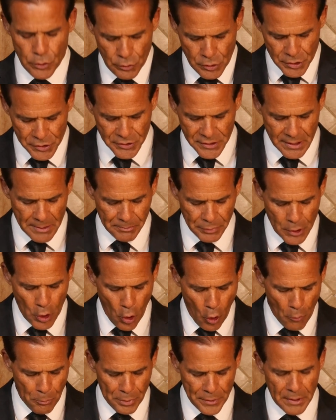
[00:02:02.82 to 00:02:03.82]
you just simply
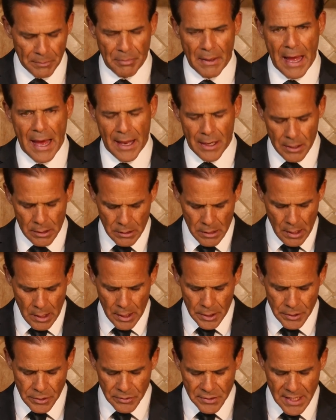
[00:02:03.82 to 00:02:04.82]
open the bottle,
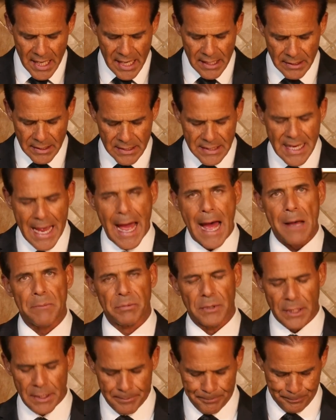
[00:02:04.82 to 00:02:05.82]
you take the
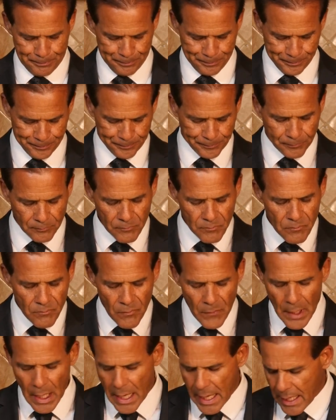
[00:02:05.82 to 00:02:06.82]
tablet,
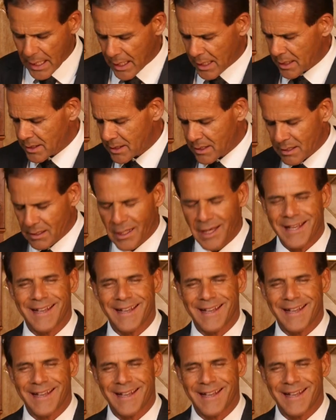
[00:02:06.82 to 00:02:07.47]
and